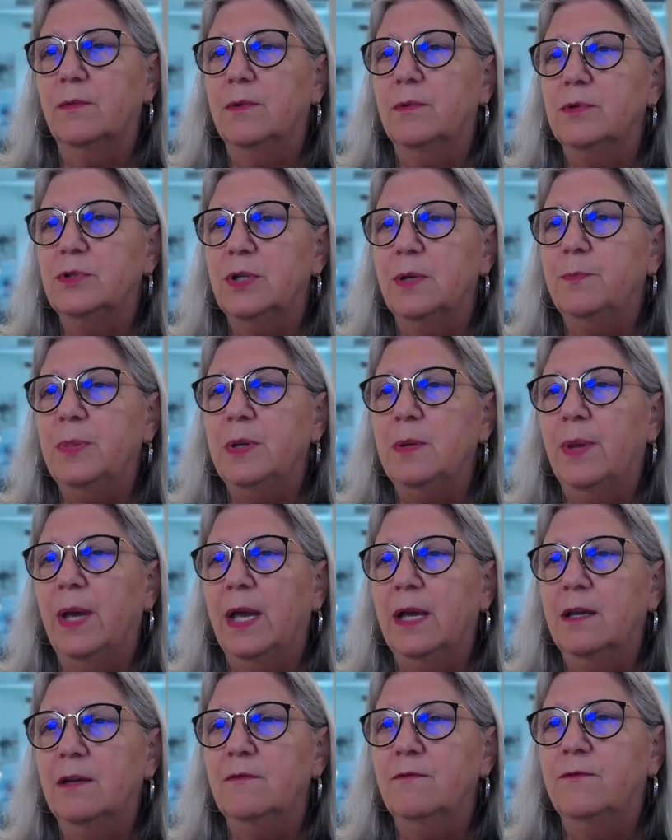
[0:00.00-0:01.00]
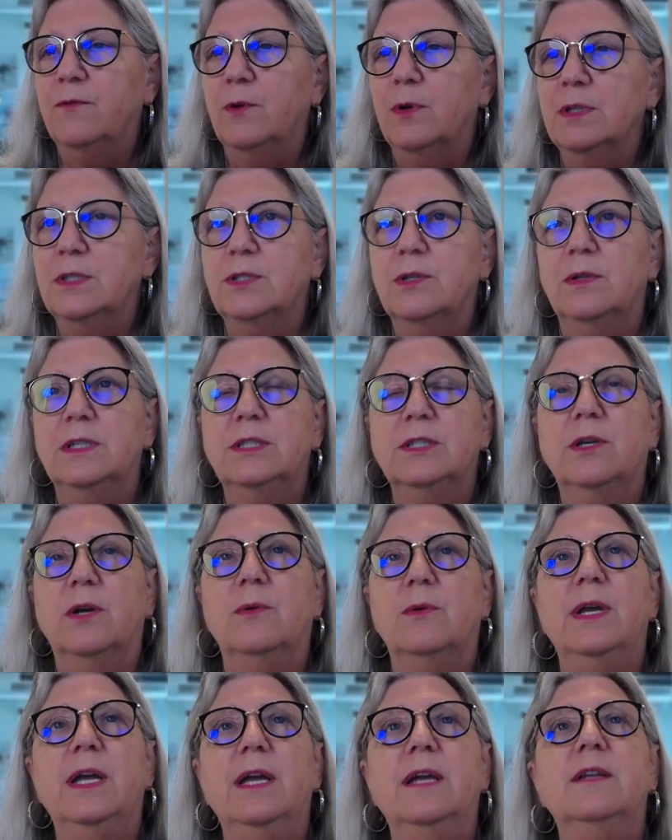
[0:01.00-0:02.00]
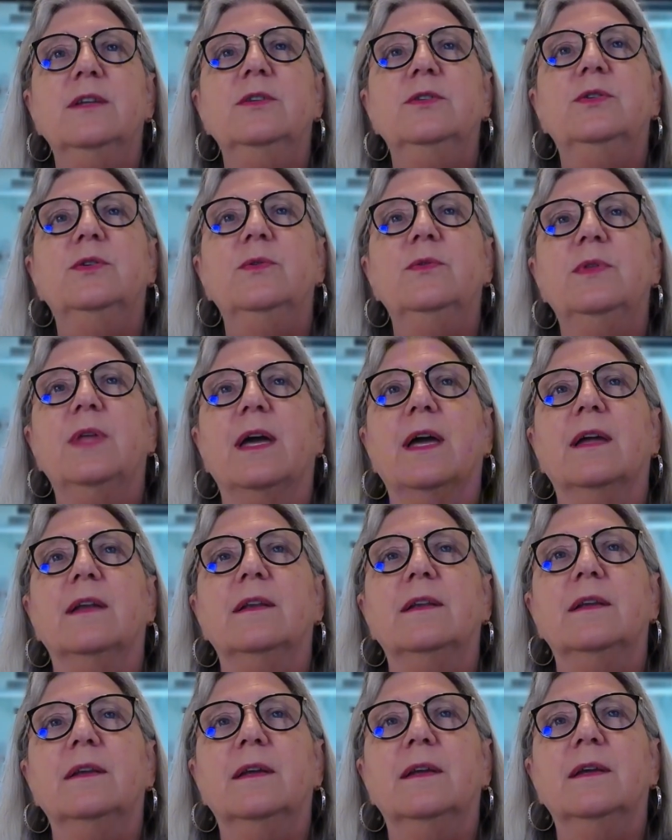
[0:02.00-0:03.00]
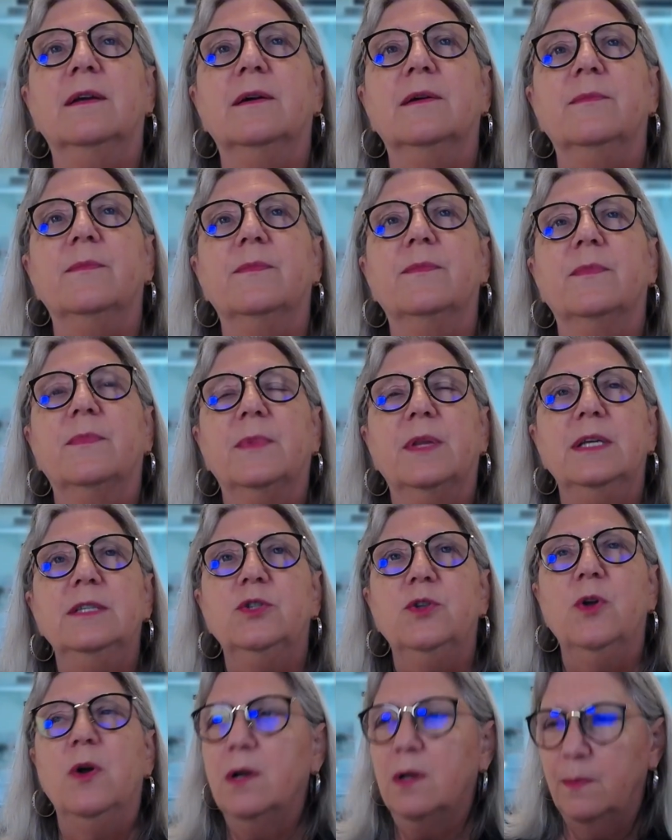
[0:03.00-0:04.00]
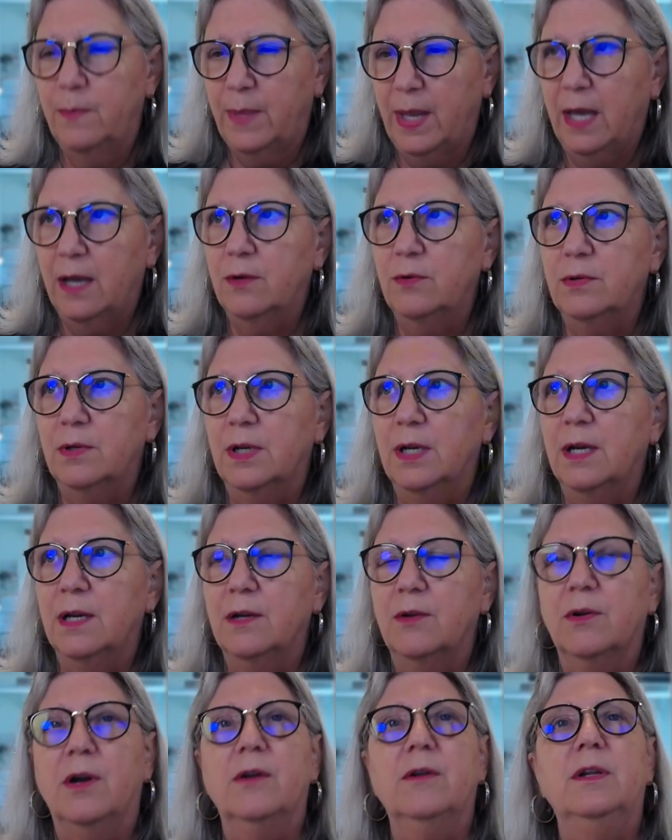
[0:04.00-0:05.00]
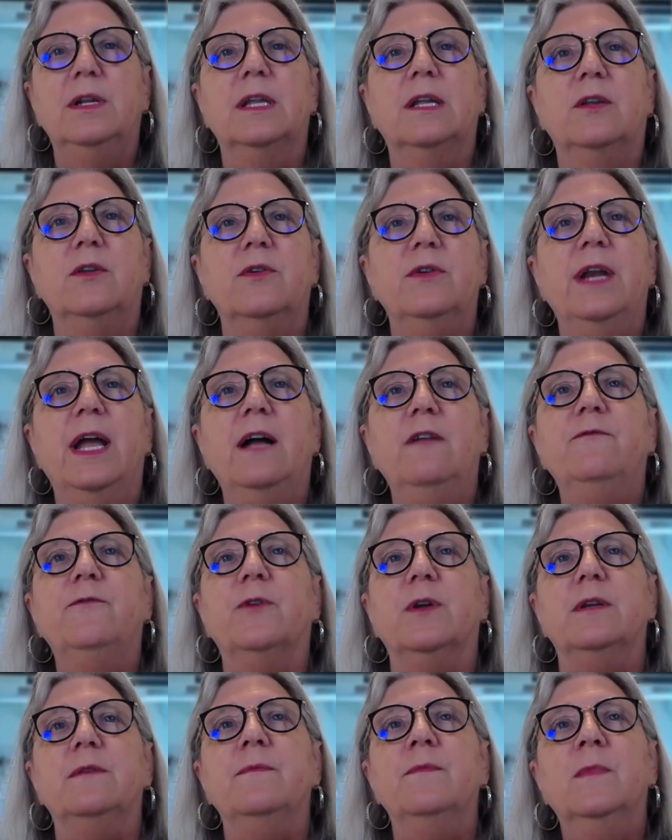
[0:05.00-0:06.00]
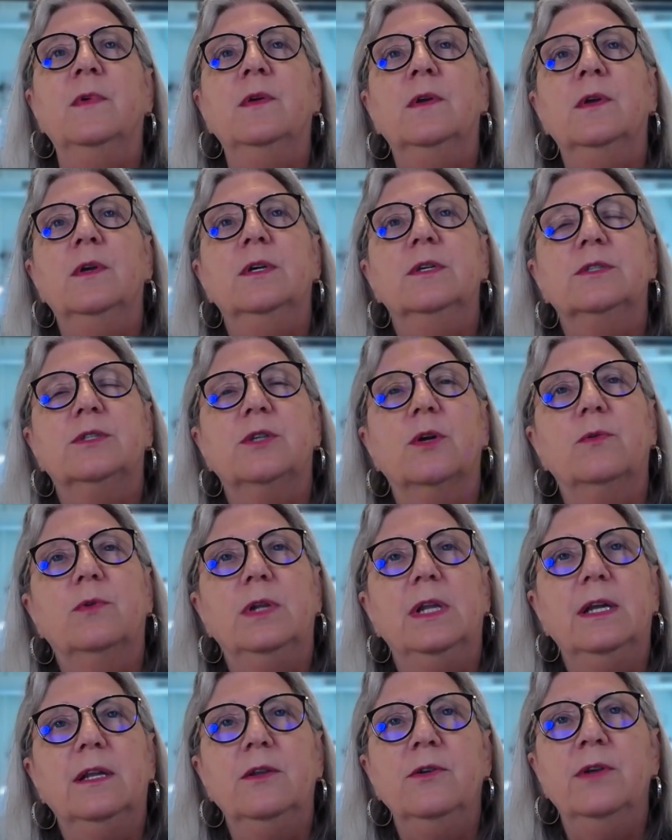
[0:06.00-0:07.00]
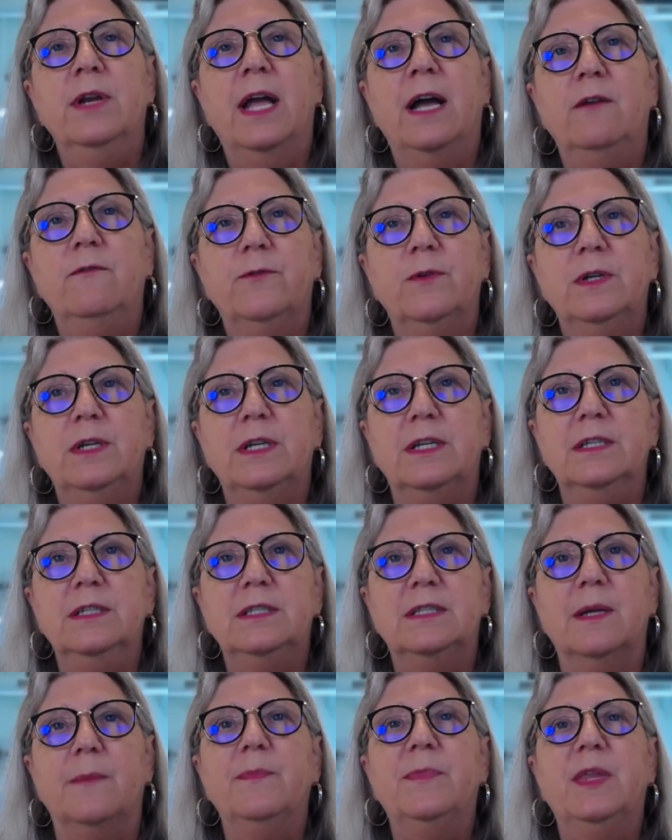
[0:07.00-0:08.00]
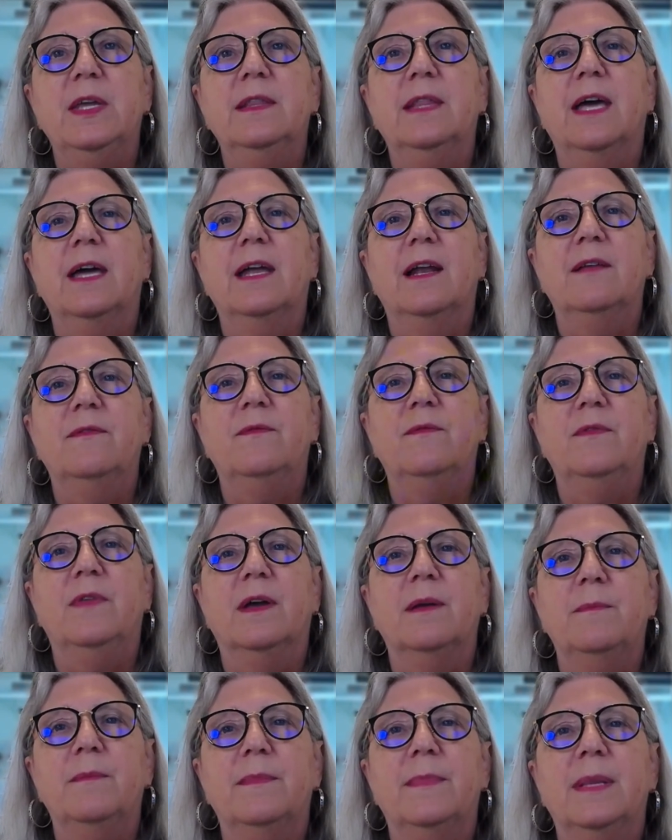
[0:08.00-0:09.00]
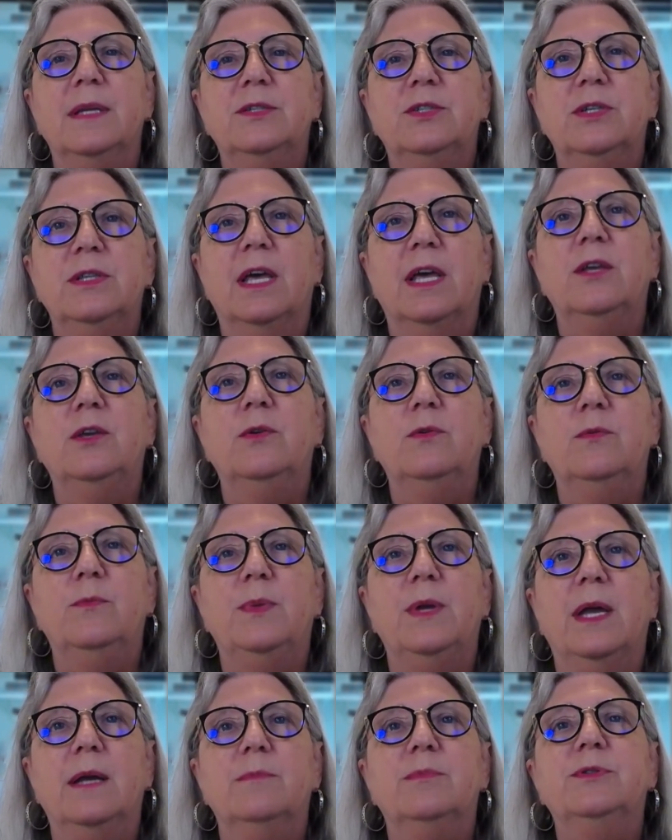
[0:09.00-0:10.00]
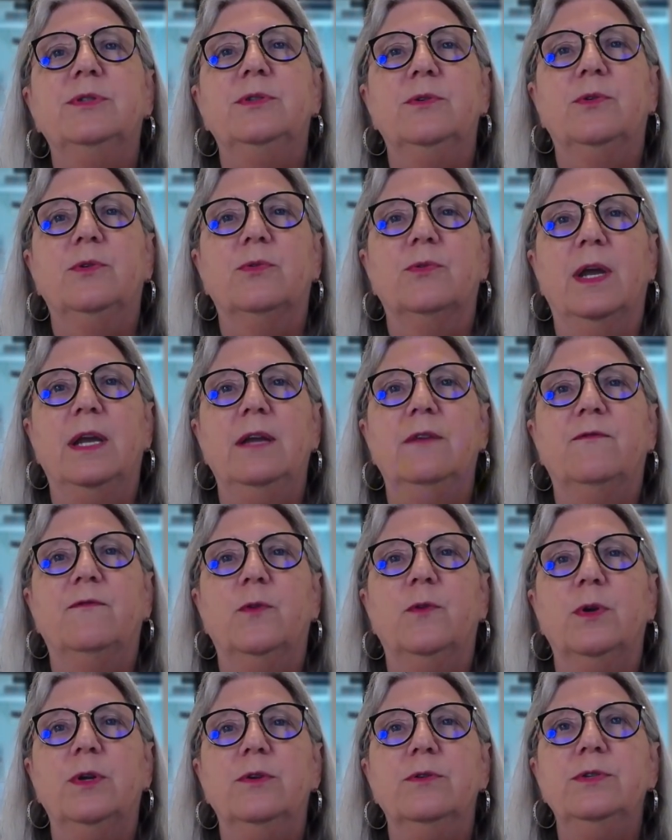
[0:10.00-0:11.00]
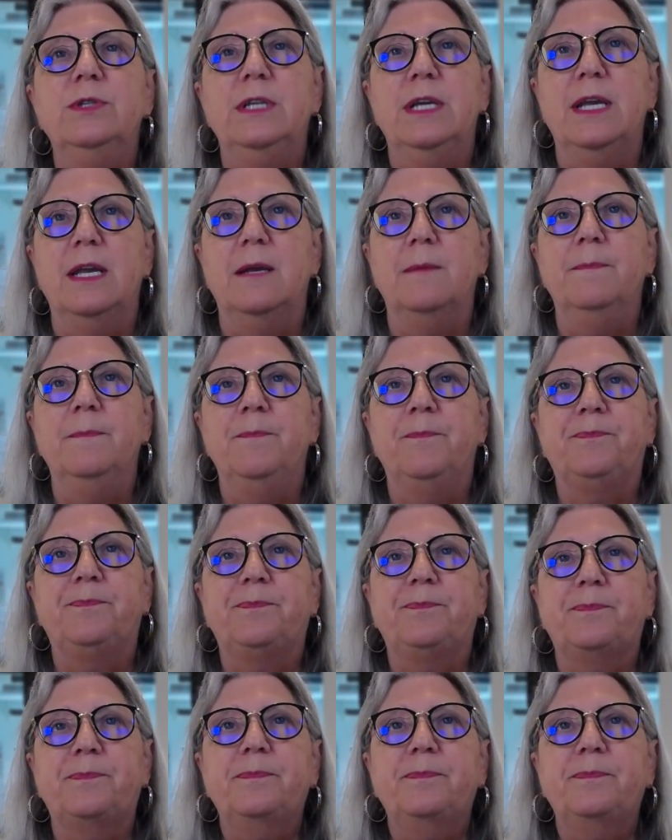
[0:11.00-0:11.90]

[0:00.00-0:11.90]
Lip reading: We're jumping back and forth, so let's go ahead and do that. Let's talk about our Click Learn Alfred. So Click Learn Alfred is something that I mentioned that you'd be able to create for your team,